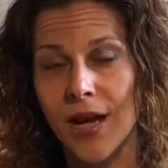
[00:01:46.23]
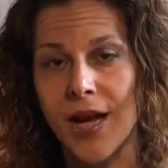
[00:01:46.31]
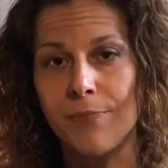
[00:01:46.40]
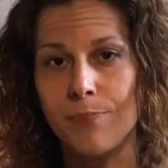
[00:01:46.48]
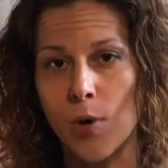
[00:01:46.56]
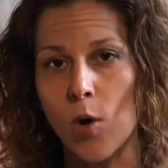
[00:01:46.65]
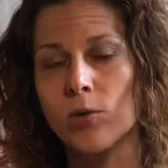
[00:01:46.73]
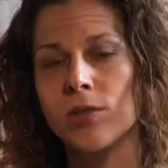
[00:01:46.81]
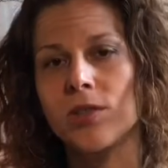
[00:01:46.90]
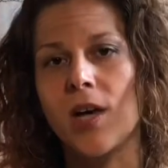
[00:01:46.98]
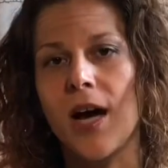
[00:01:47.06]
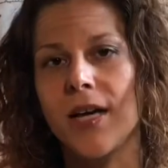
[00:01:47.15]
And both
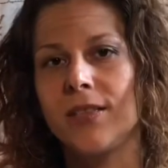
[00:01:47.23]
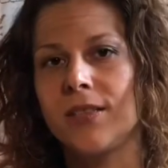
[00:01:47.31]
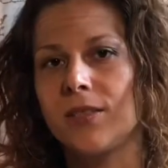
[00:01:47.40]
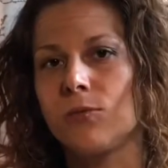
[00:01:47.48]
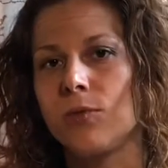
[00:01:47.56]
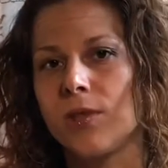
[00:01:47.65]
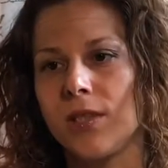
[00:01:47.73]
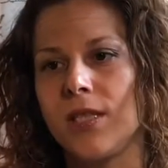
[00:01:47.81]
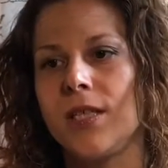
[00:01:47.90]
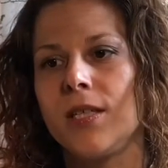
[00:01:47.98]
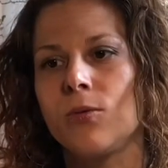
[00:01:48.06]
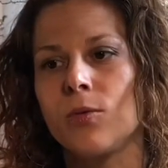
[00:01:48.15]
sides
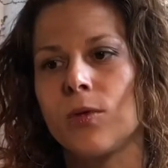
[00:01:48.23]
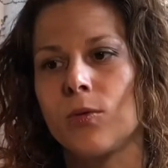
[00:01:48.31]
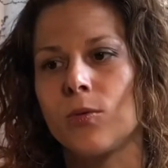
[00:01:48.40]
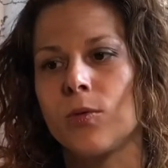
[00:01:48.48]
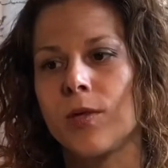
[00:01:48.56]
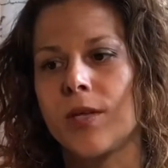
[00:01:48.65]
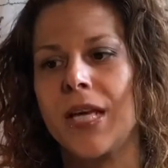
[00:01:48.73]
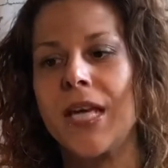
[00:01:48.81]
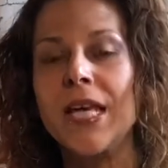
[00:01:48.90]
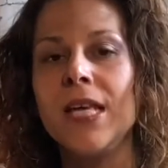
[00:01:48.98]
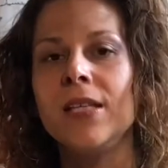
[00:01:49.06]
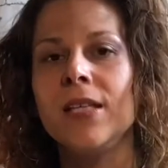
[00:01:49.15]
really we're
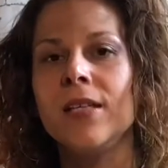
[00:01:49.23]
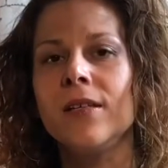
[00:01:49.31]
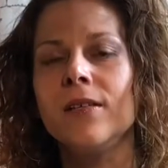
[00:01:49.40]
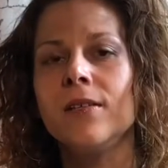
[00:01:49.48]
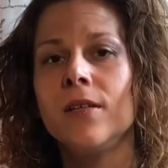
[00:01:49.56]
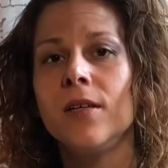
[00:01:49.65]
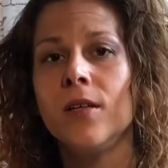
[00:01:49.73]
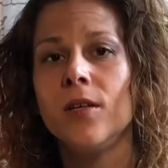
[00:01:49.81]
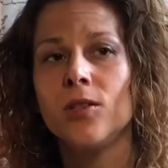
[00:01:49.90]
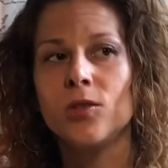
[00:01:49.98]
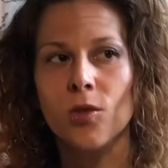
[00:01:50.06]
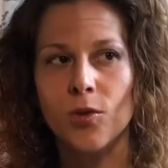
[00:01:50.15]
healing
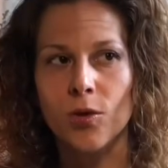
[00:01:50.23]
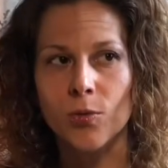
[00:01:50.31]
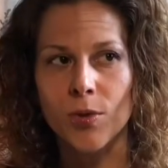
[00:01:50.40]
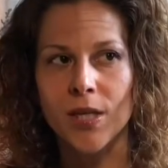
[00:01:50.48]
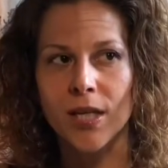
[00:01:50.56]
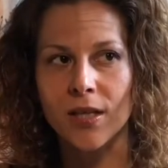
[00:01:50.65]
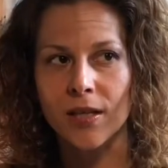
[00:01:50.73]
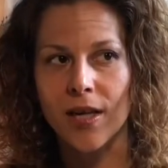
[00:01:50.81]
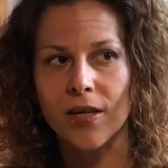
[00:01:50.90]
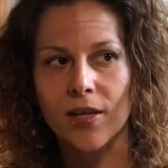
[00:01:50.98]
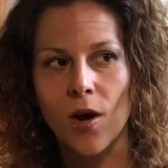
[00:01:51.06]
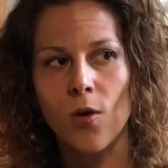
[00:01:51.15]
so that we can
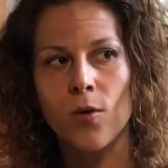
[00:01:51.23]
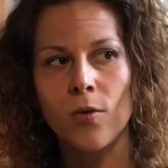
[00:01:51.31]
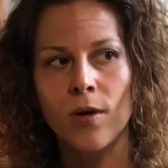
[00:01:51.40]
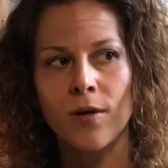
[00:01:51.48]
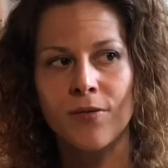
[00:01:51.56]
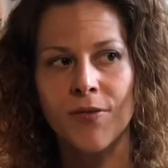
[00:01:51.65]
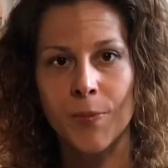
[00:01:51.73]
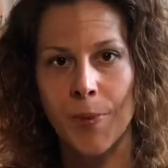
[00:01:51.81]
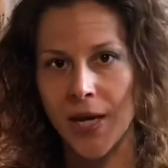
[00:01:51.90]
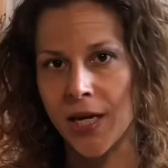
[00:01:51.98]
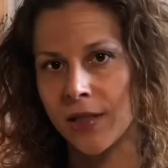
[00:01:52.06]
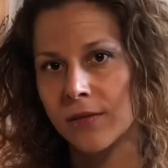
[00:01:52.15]
let go of the
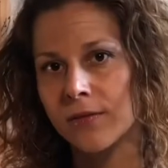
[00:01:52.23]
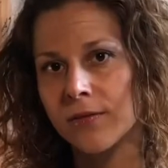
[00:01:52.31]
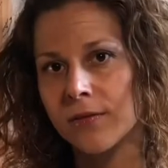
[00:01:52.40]
pain,